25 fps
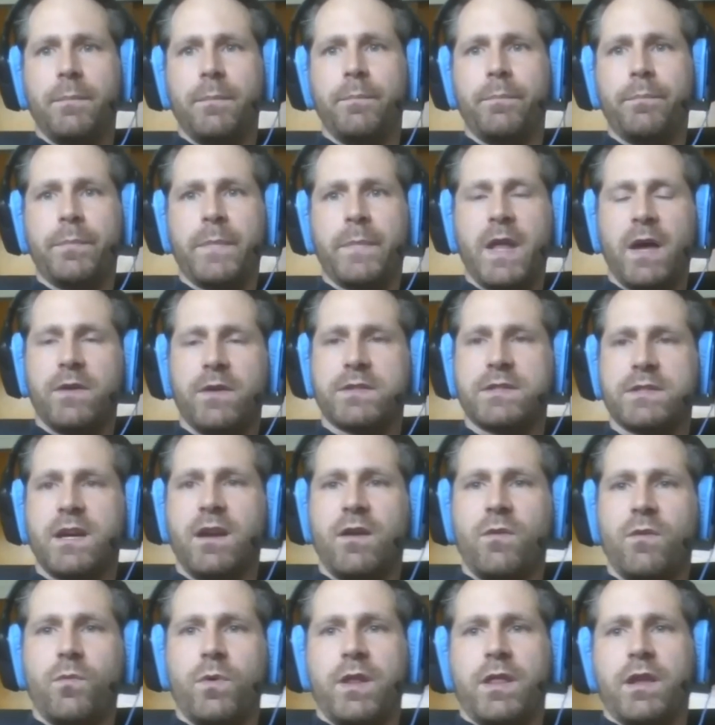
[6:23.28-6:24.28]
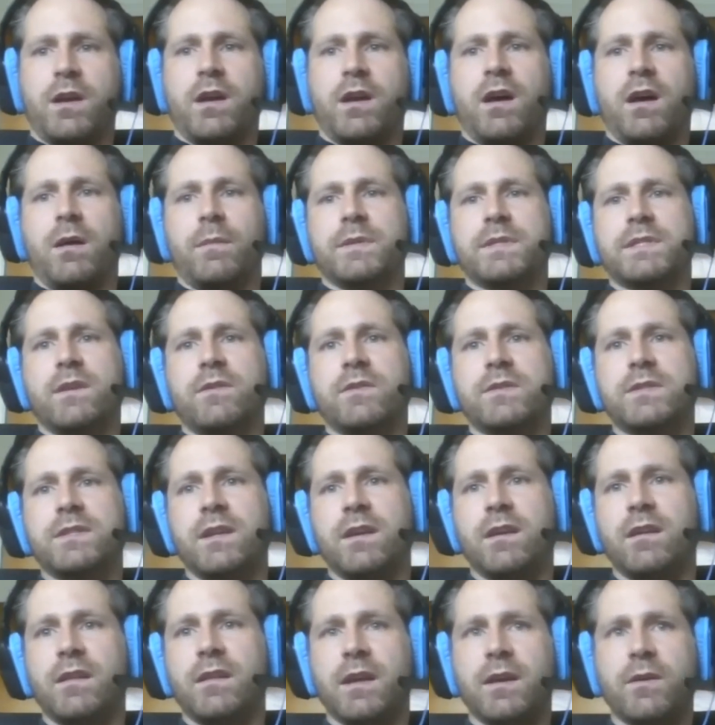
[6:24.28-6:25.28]
That was kind of one of the comments I was
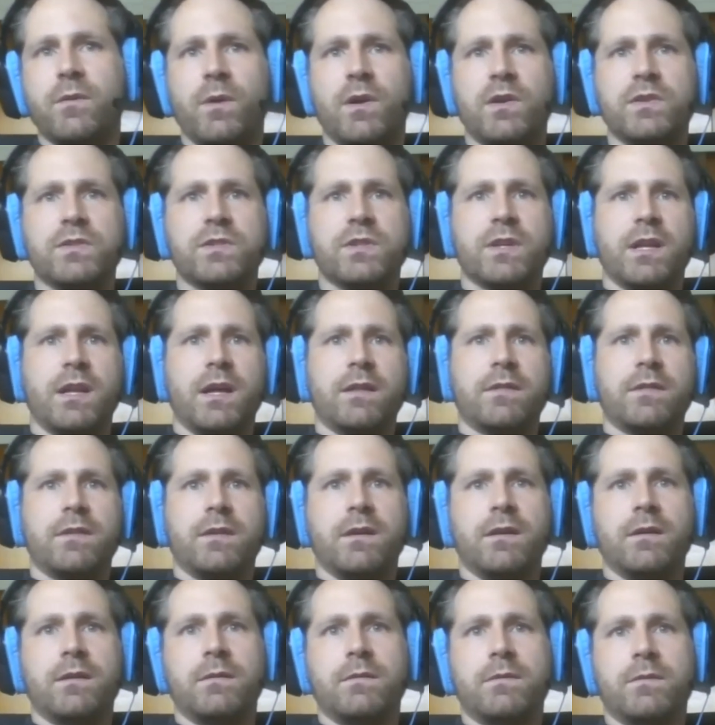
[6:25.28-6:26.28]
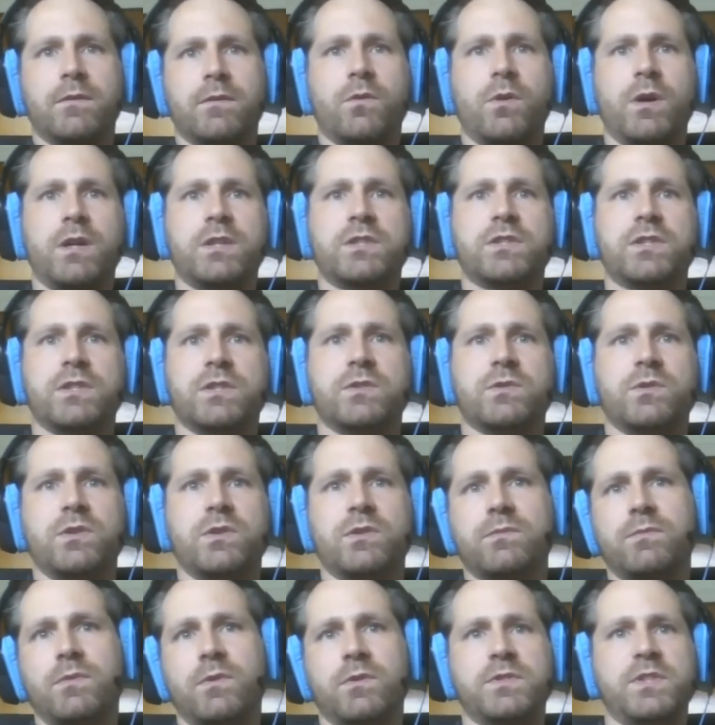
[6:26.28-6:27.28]
thinking, like when I was looking at the questions
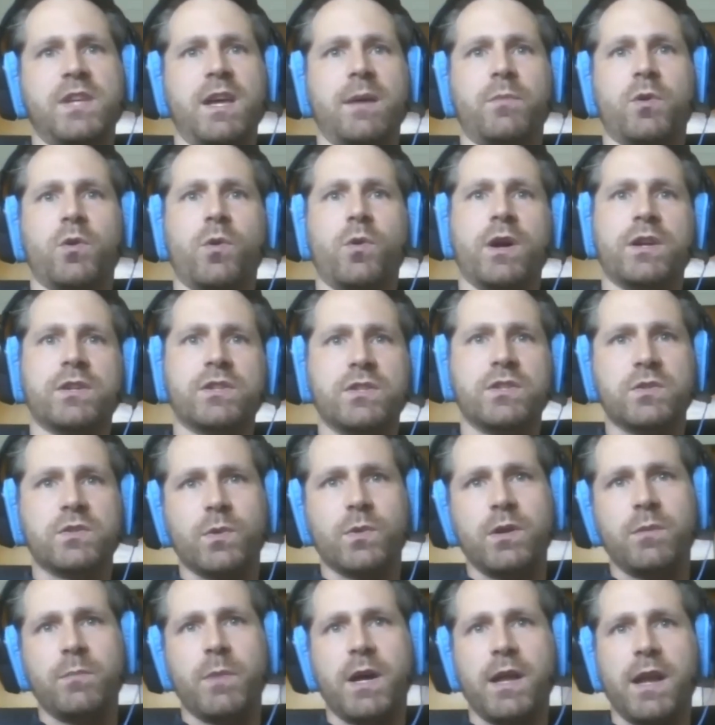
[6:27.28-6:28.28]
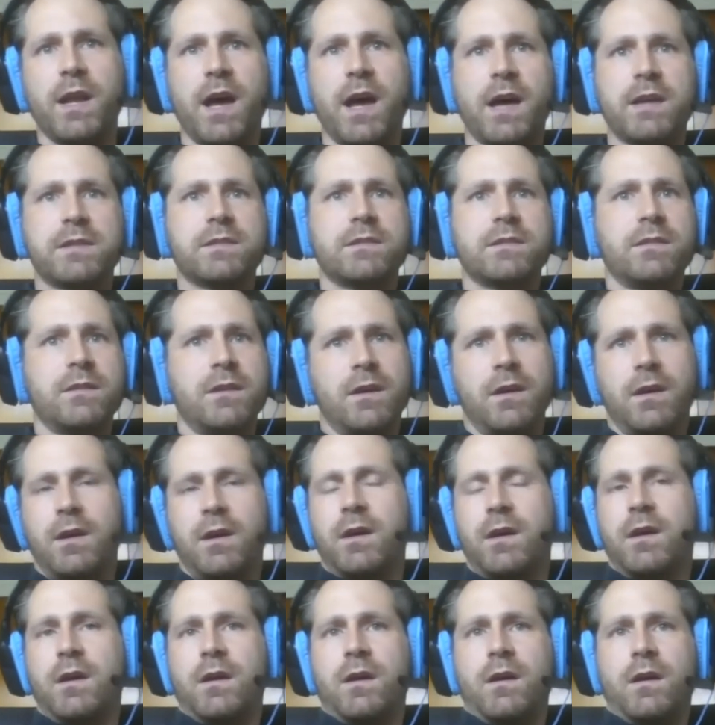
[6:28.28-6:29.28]
or sample questions, what you might ask
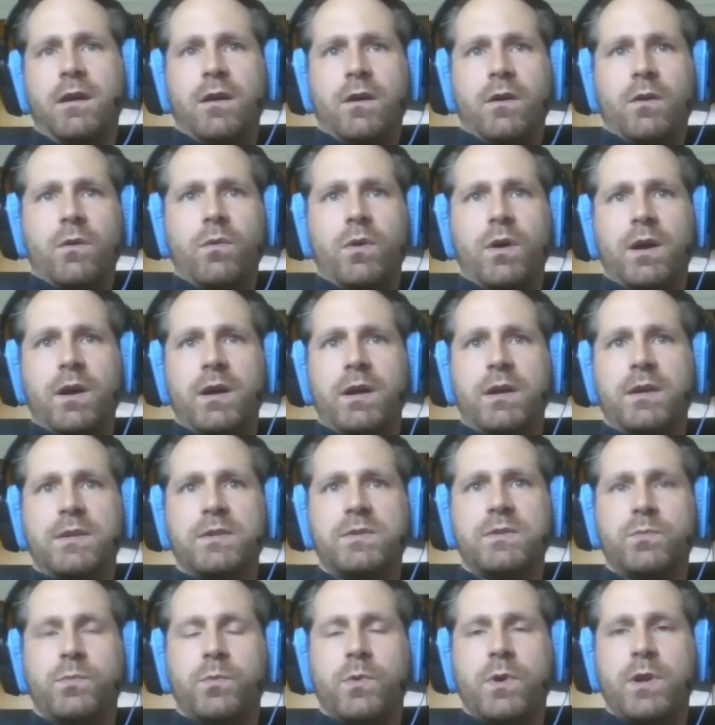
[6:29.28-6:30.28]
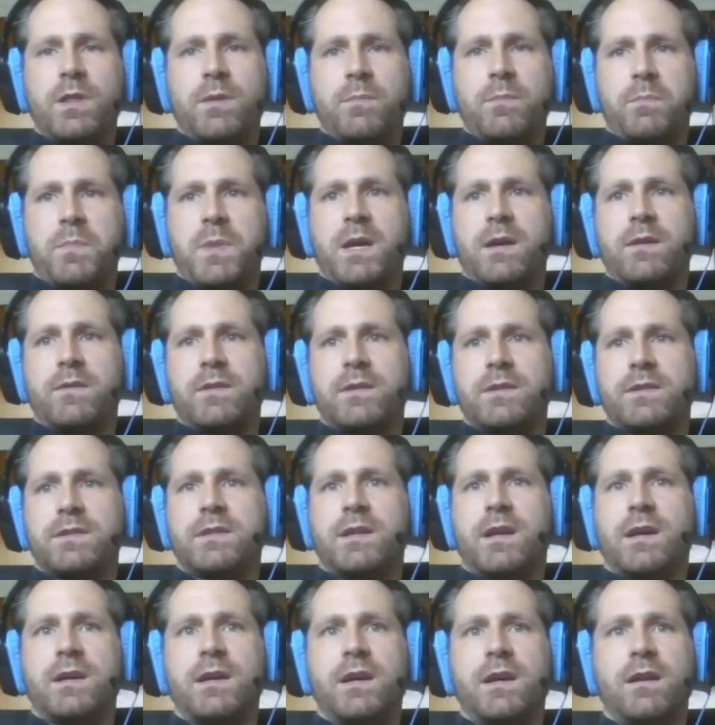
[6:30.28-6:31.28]
was one of the big things
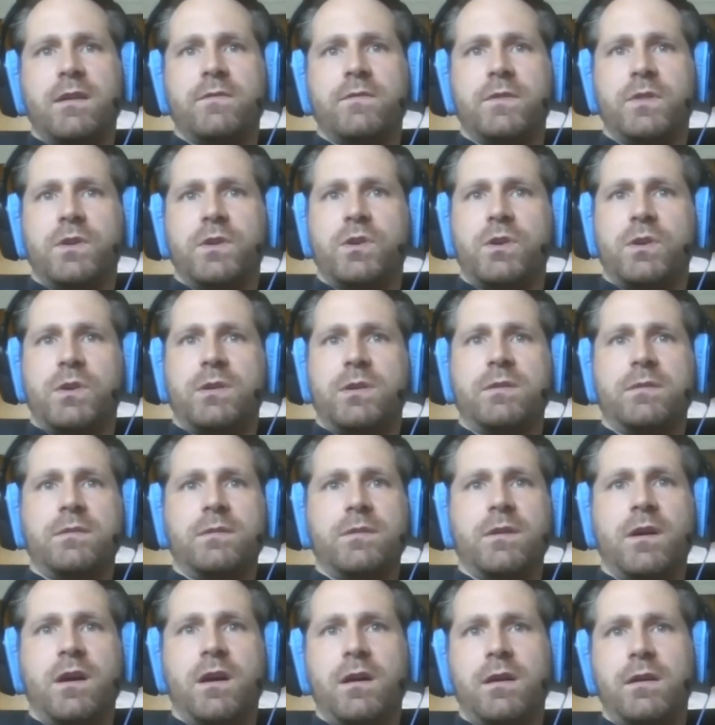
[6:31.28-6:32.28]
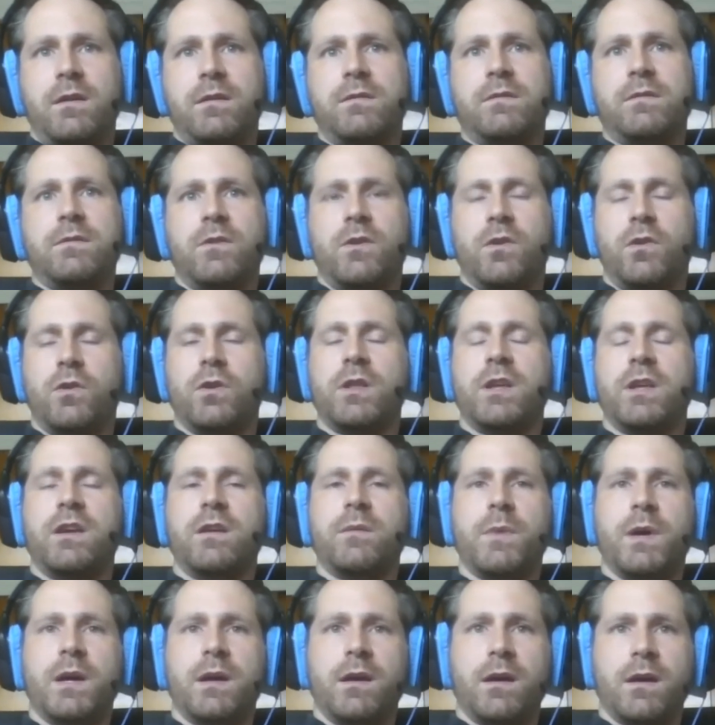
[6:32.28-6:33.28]
that I kind of learned on early in
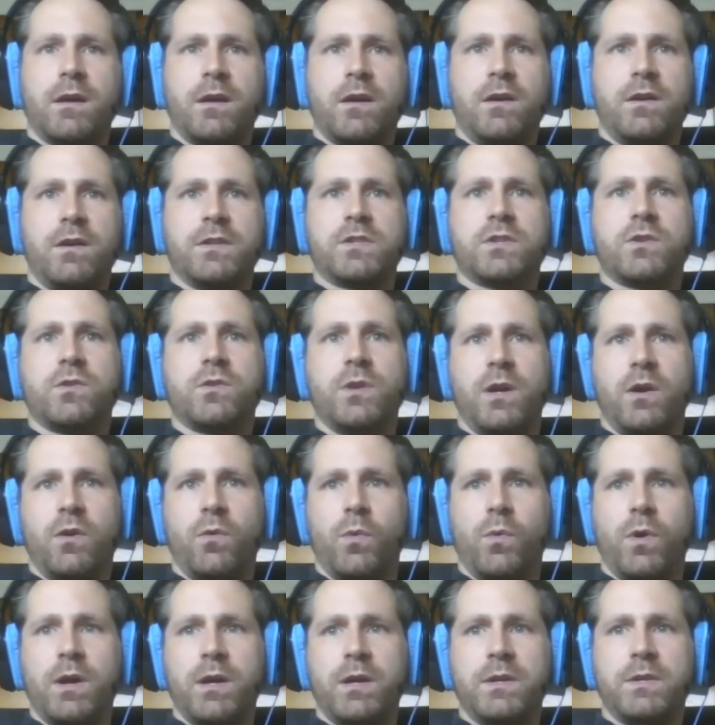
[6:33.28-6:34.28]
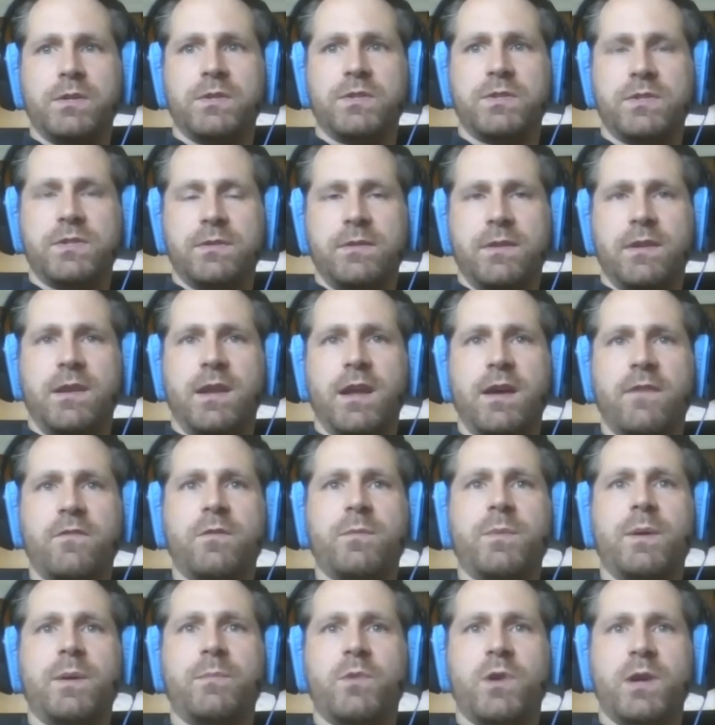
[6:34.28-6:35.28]
my college career was never
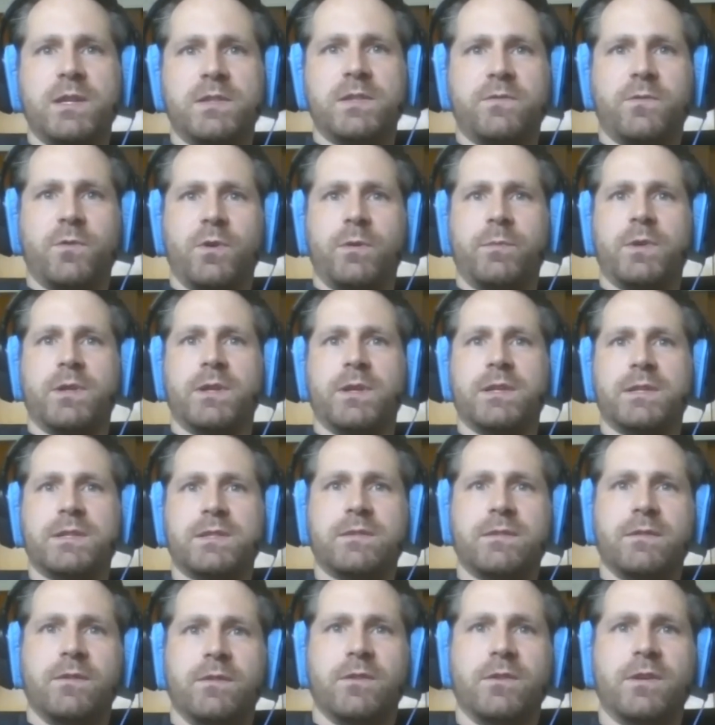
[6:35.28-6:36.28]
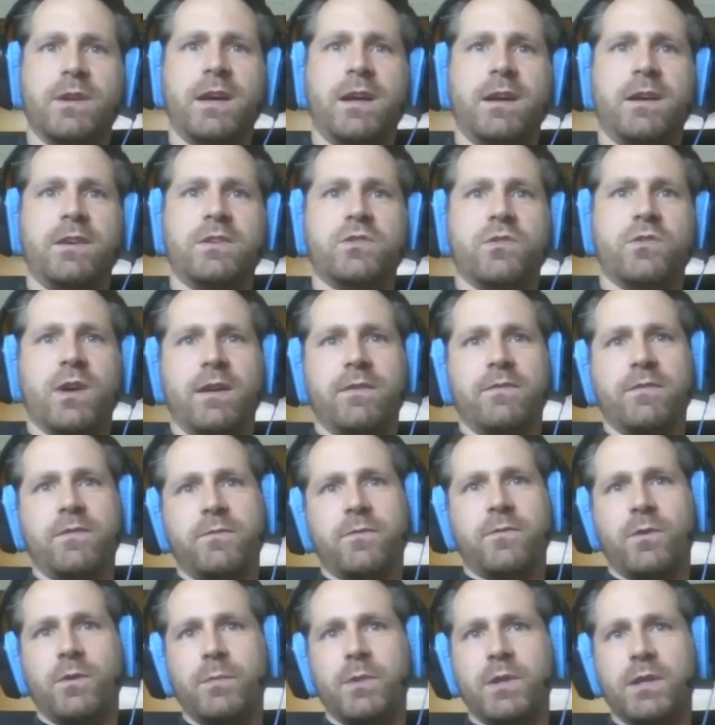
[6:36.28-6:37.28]
memorize formulas, learn how to derive the
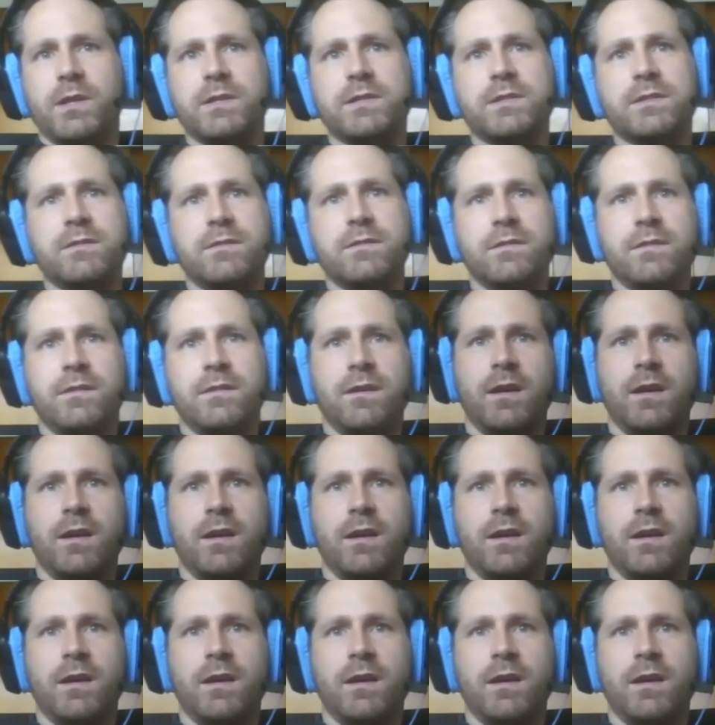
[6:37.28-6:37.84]
formulas.